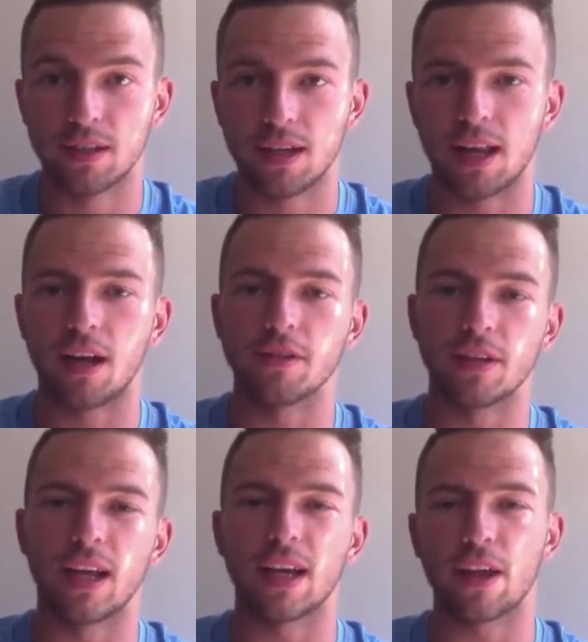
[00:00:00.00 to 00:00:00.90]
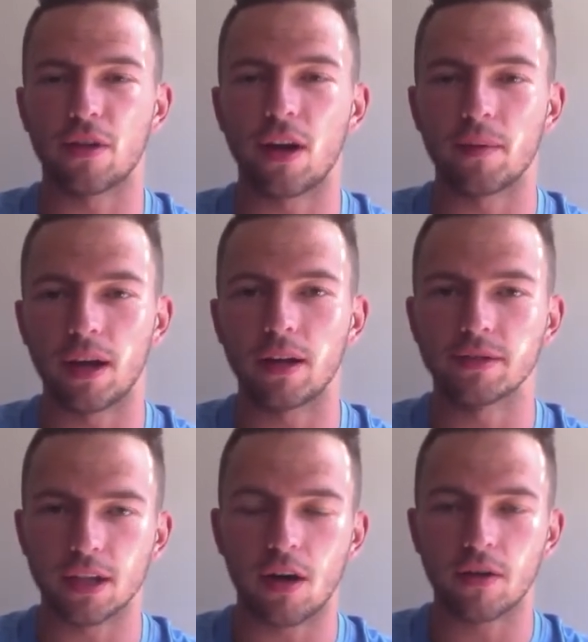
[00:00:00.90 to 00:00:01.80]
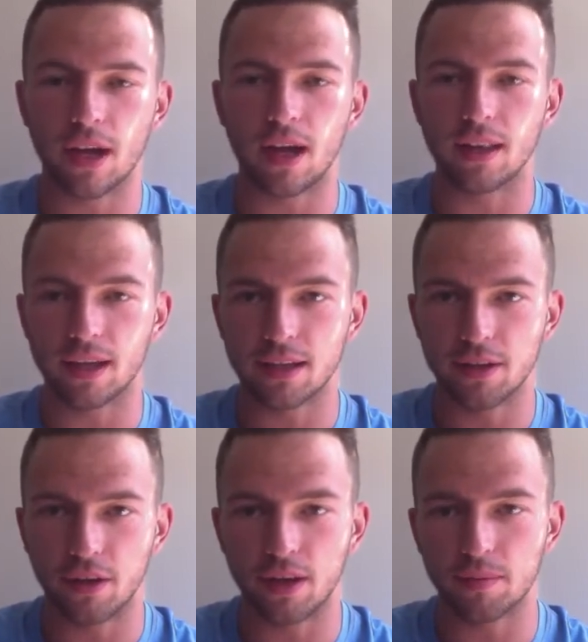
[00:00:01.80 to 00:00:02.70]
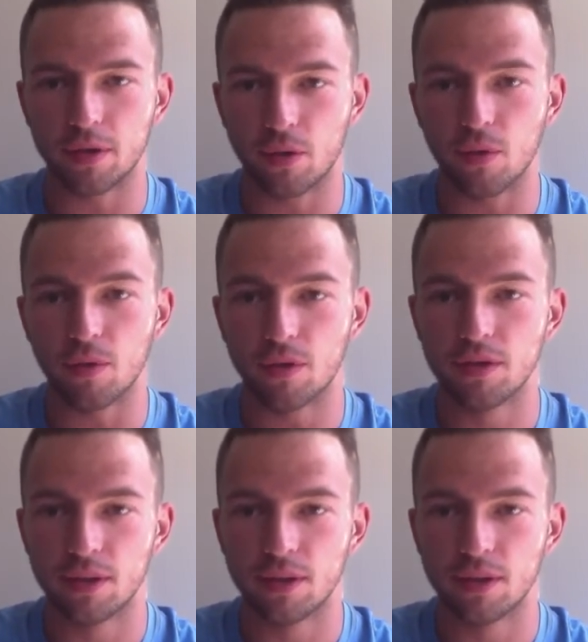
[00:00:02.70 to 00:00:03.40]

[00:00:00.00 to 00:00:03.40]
And I thought about it. I was like, oh yeah, that'd be cool.